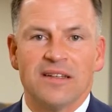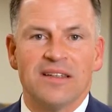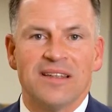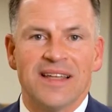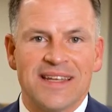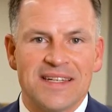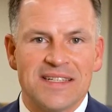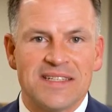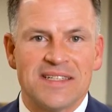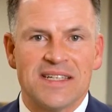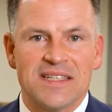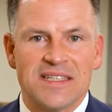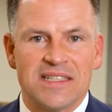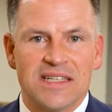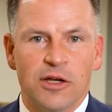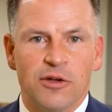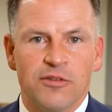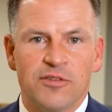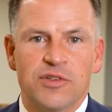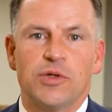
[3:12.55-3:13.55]
lends
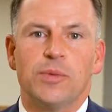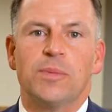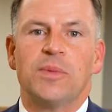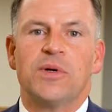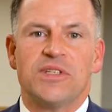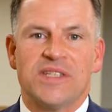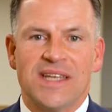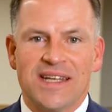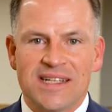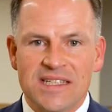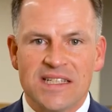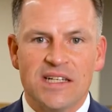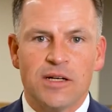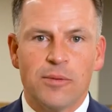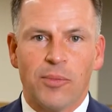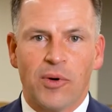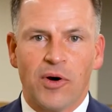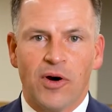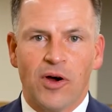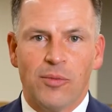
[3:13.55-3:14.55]
itself to presenting a
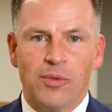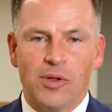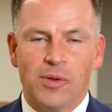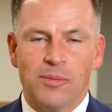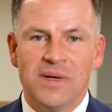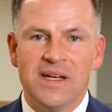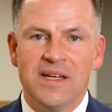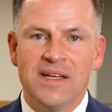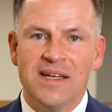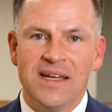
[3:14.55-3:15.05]
problem